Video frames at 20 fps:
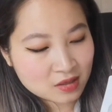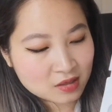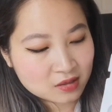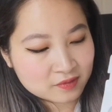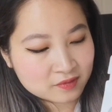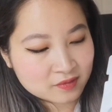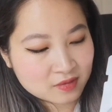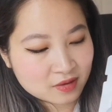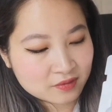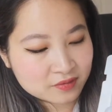
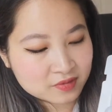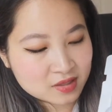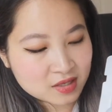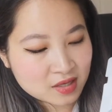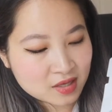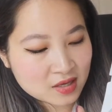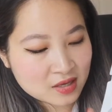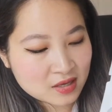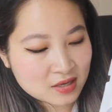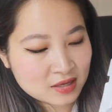We've got
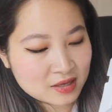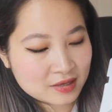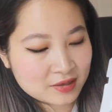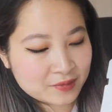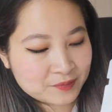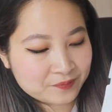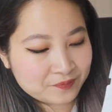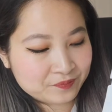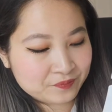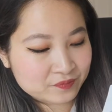the
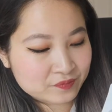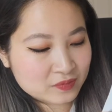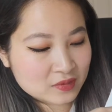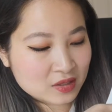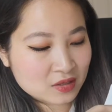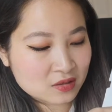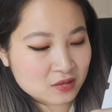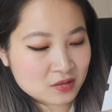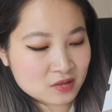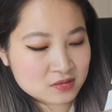um,
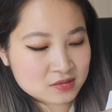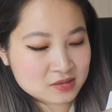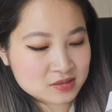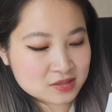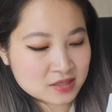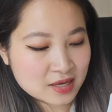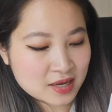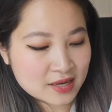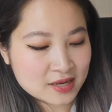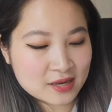
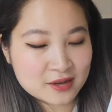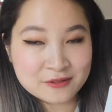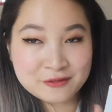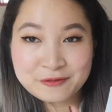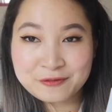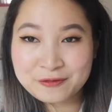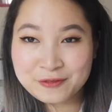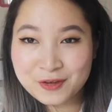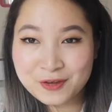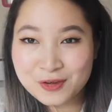Glossier
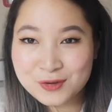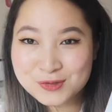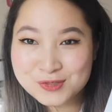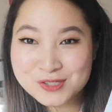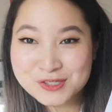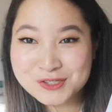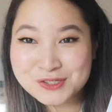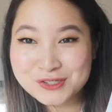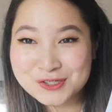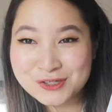
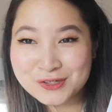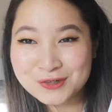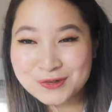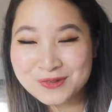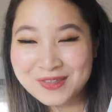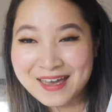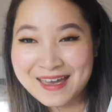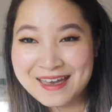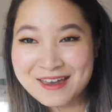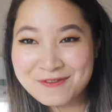Future Dew
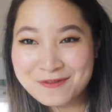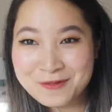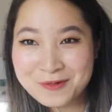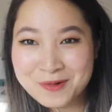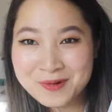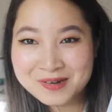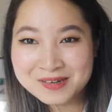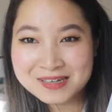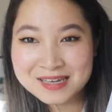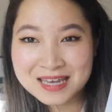that
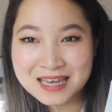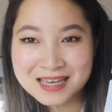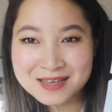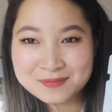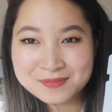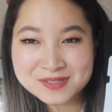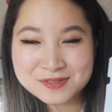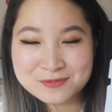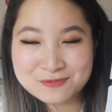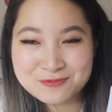everyone
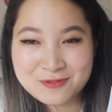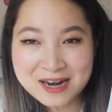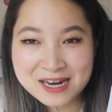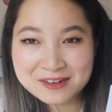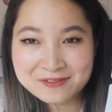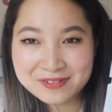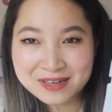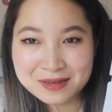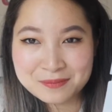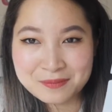keeps
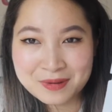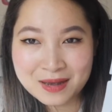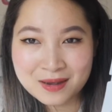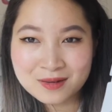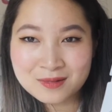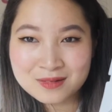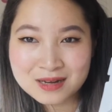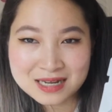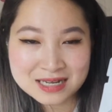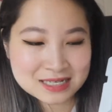raving
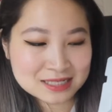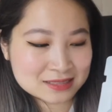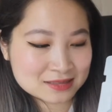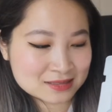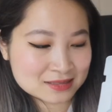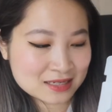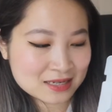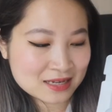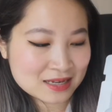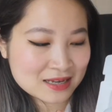about
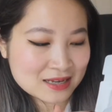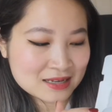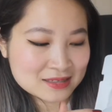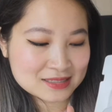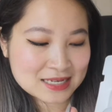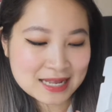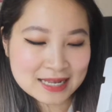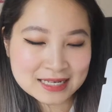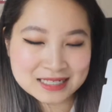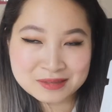and
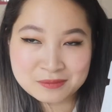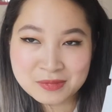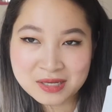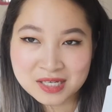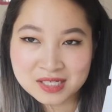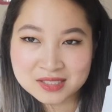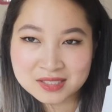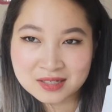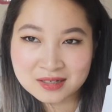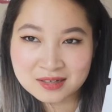telling
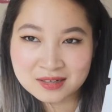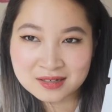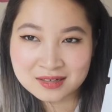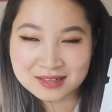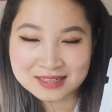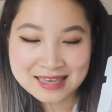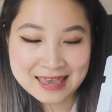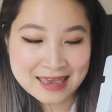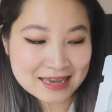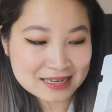me to
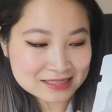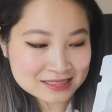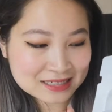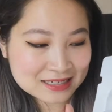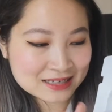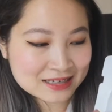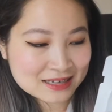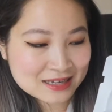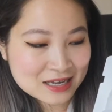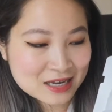get.
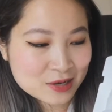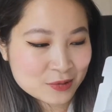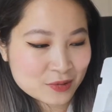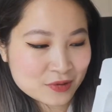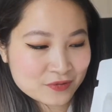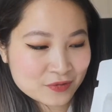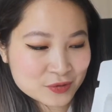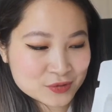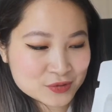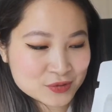
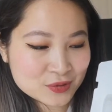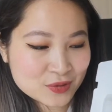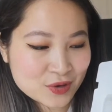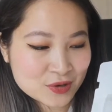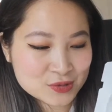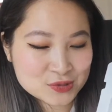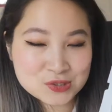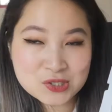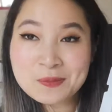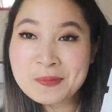We've also
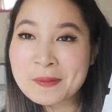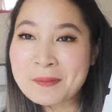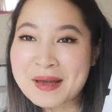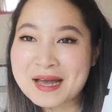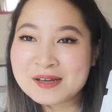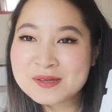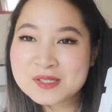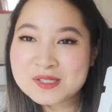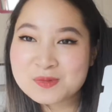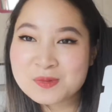got Super
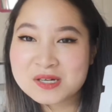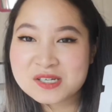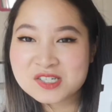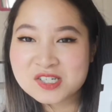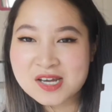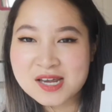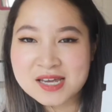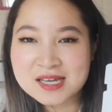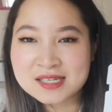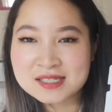Bounce,
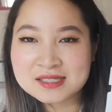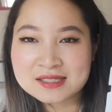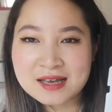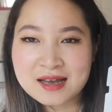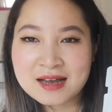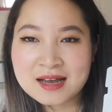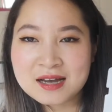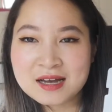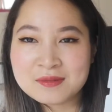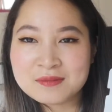which is
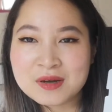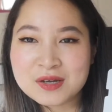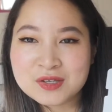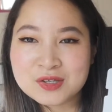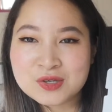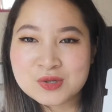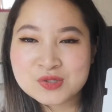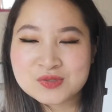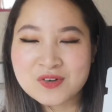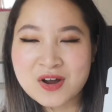um,
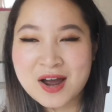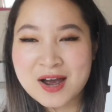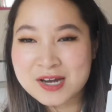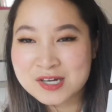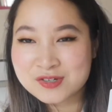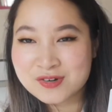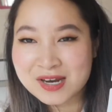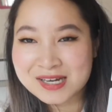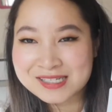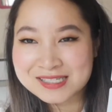used for
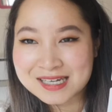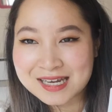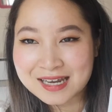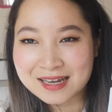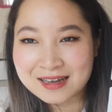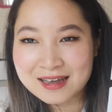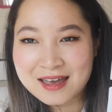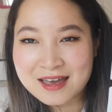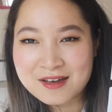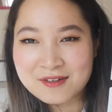
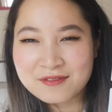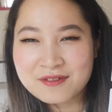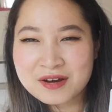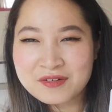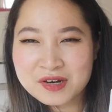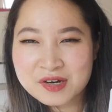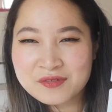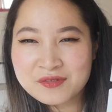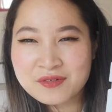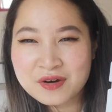hydrating
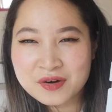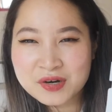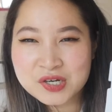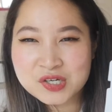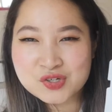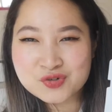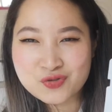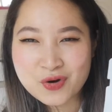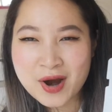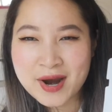very, very
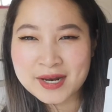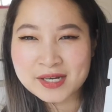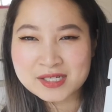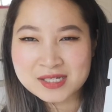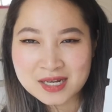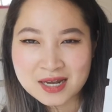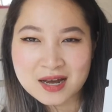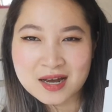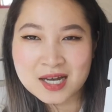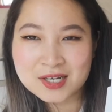dry and
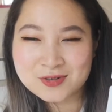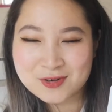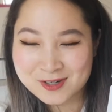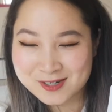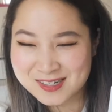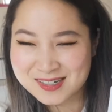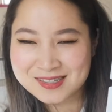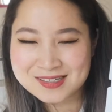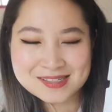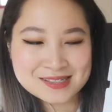
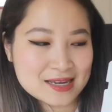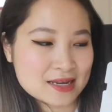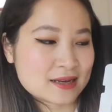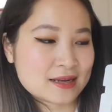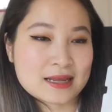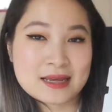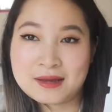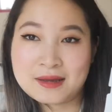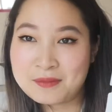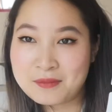dehydrated skin
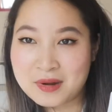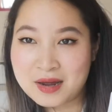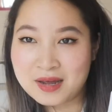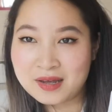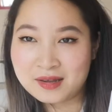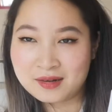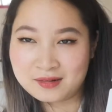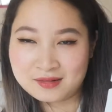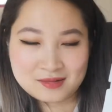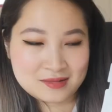like
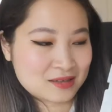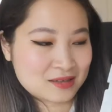mine.